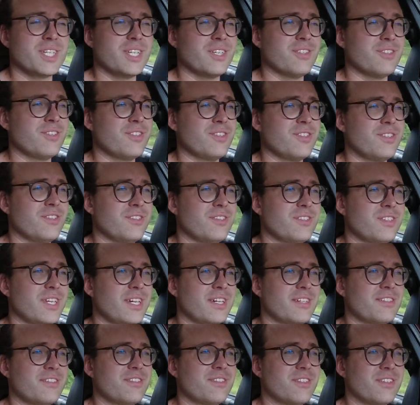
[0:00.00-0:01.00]
I get to use the
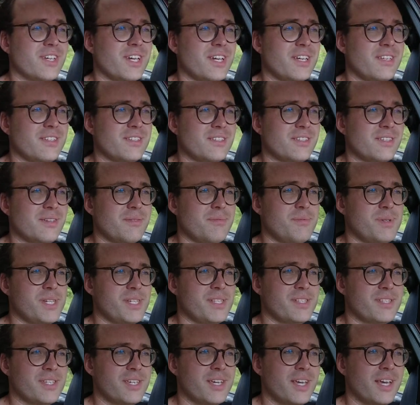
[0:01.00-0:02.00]
XJS a
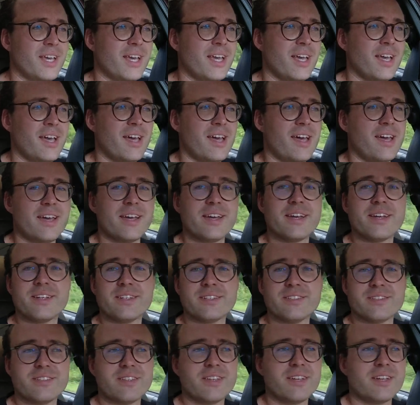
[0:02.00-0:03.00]
bit,
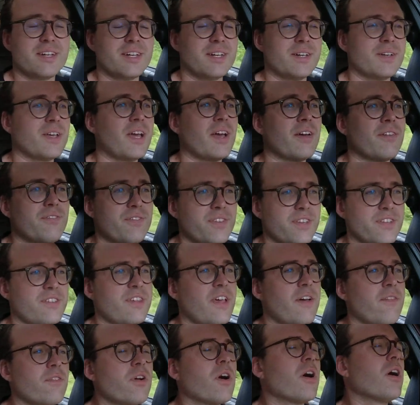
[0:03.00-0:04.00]
and yeah, things
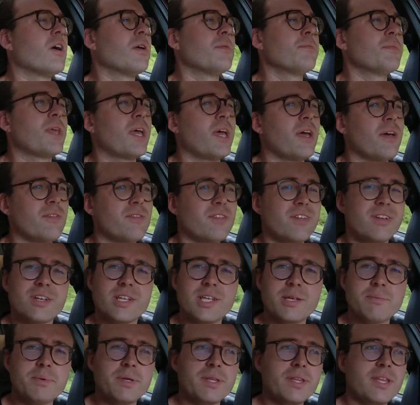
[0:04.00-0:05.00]
have calmed down a
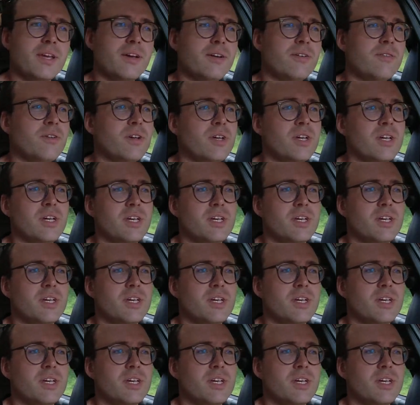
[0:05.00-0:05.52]
little bit now.